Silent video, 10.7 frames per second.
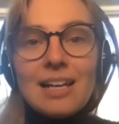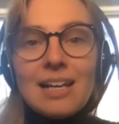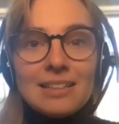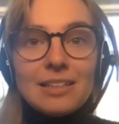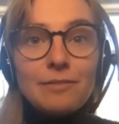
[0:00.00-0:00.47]

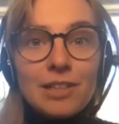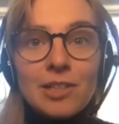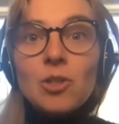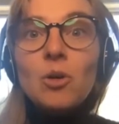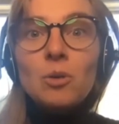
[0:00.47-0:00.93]
And I
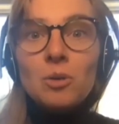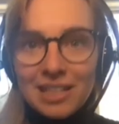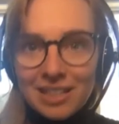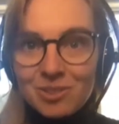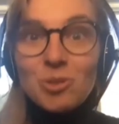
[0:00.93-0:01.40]
definitely know
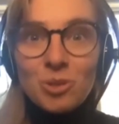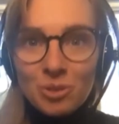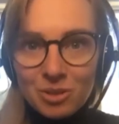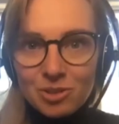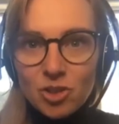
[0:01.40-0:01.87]
getting to
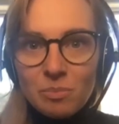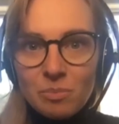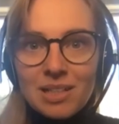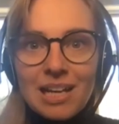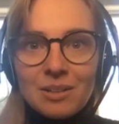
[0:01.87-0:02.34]
know the
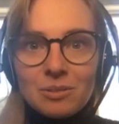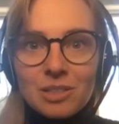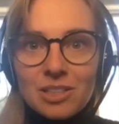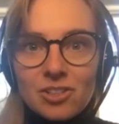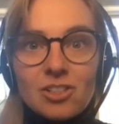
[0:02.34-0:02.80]
German
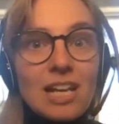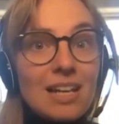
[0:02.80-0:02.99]
language